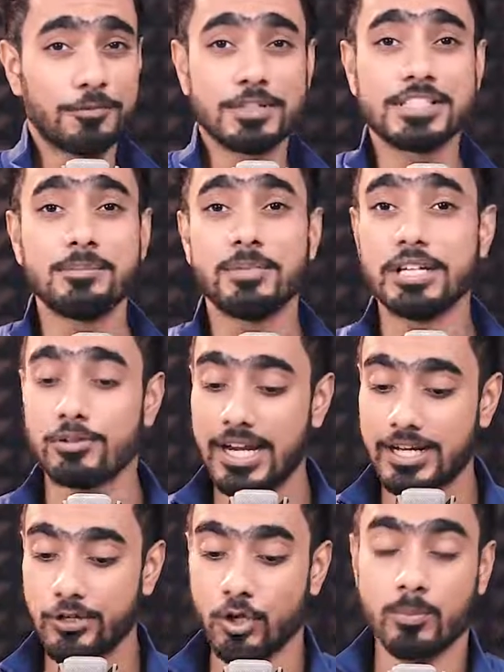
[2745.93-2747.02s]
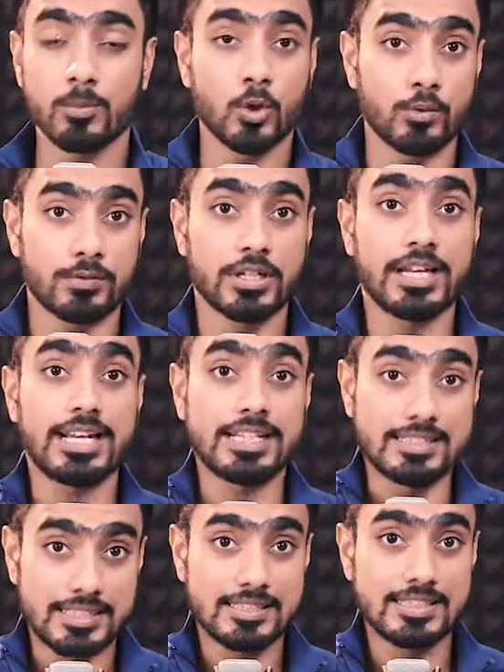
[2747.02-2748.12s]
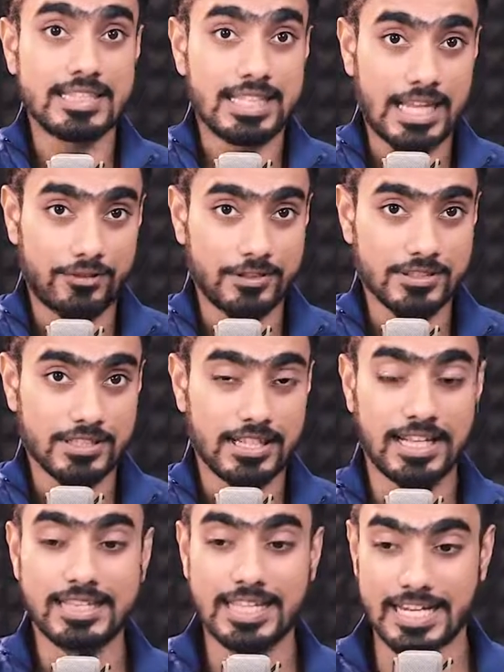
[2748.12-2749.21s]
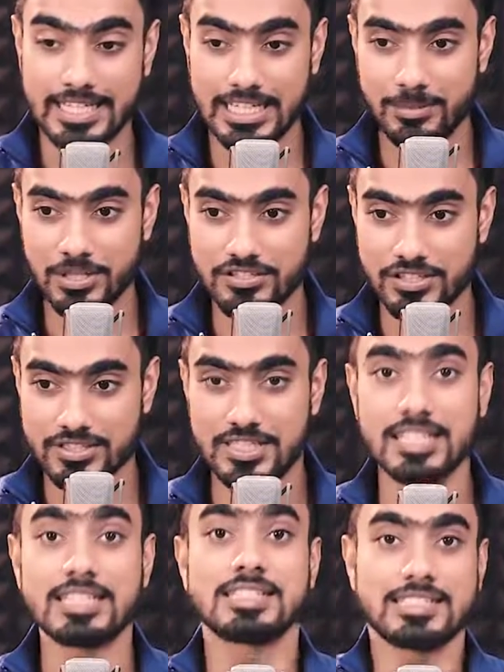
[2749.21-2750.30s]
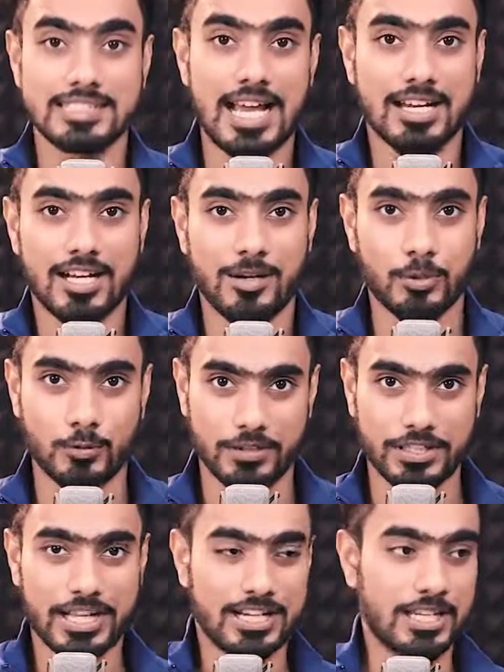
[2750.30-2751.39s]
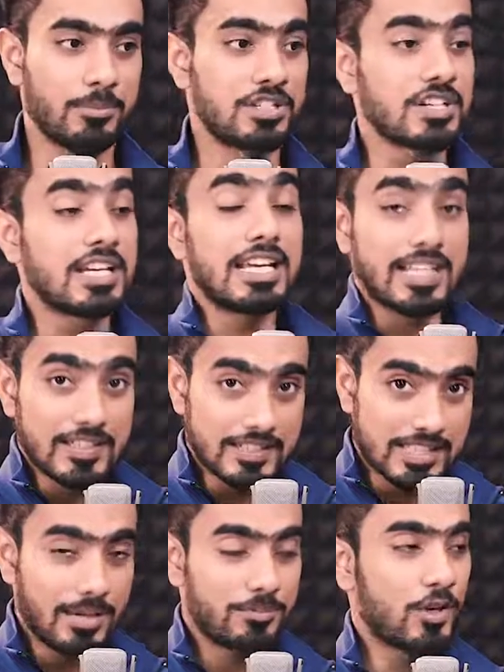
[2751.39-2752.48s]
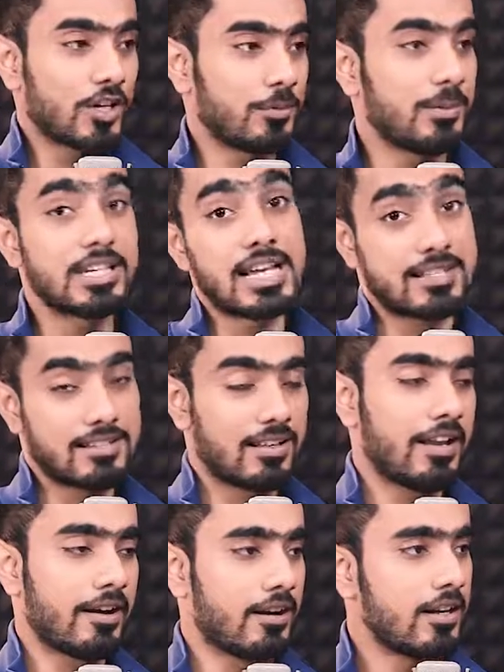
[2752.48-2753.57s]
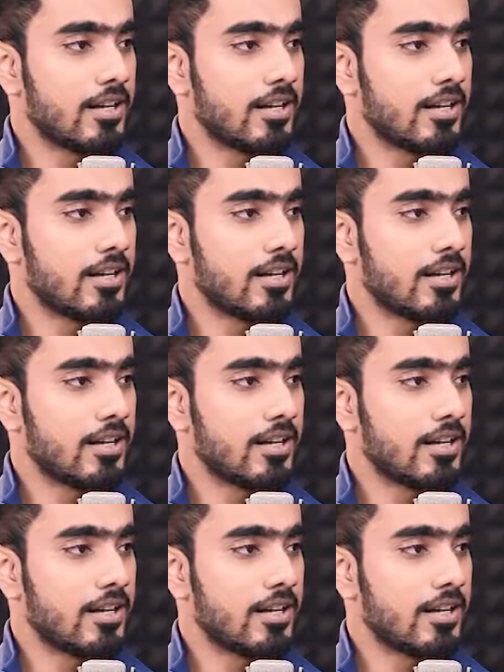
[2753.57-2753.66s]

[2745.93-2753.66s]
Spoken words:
if you simply drag and drop over an existing canvas, that image is going to stack up over that image in the same document as a layer.